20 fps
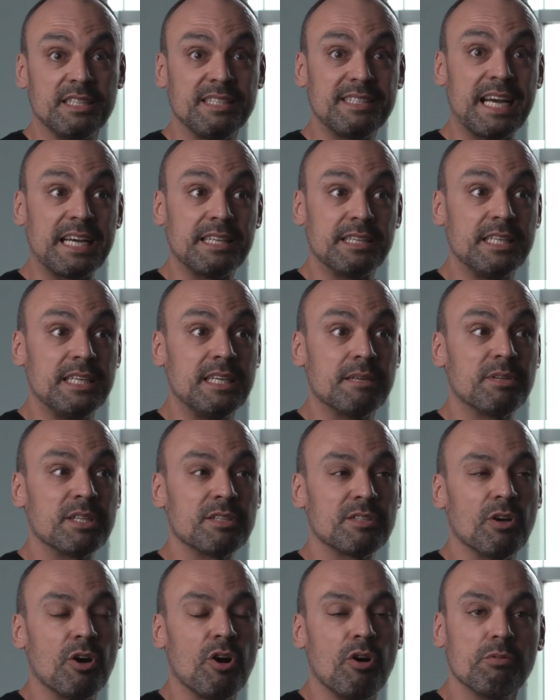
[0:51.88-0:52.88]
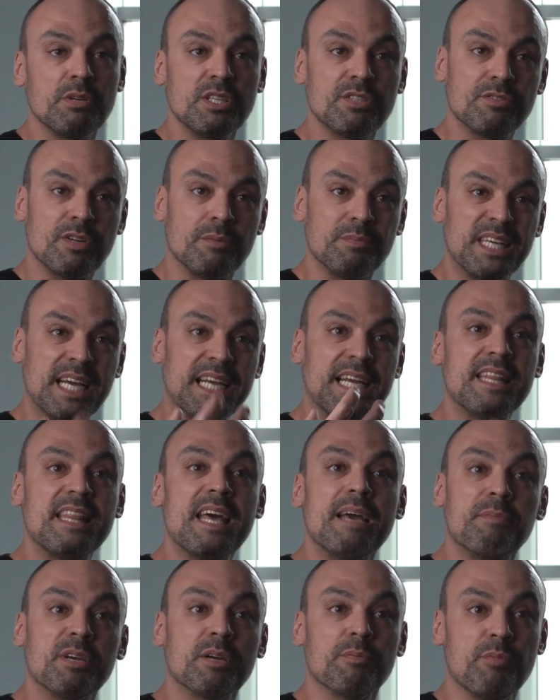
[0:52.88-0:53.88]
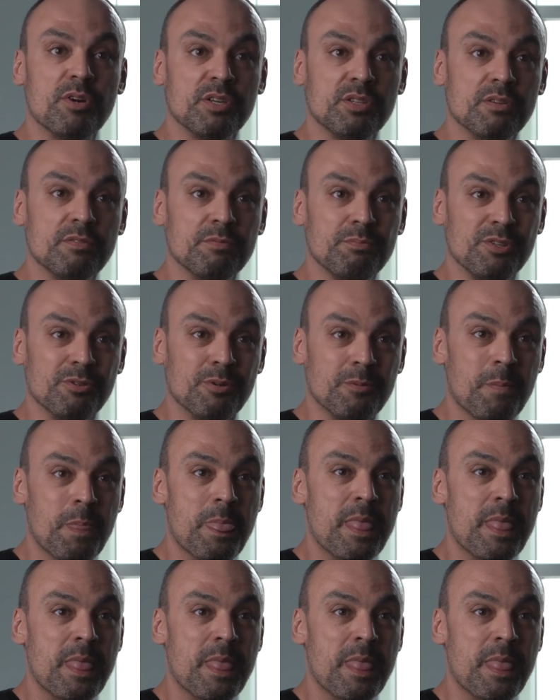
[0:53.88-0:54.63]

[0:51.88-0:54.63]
this idea, but always from the academic point of view.